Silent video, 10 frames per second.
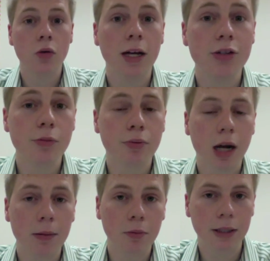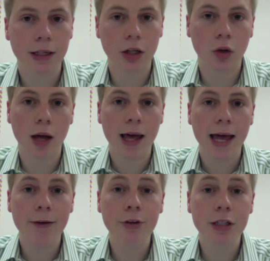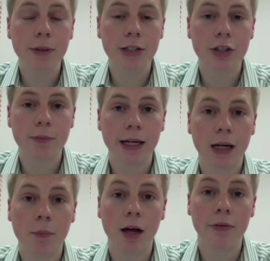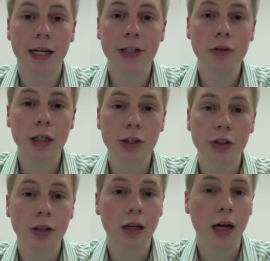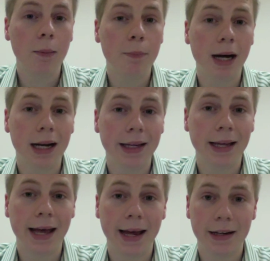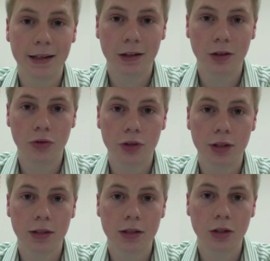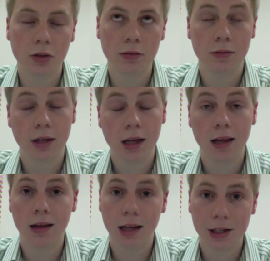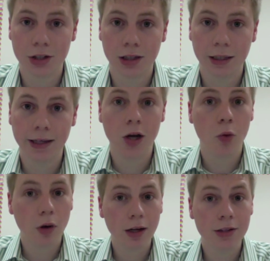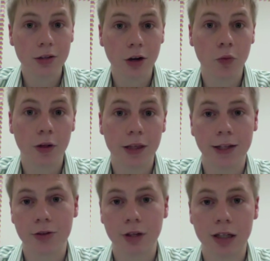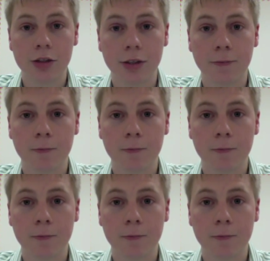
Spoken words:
as you probably know, every speech is made up of an introduction, a body, and a conclusion. So logically, we're going to start with the introduction.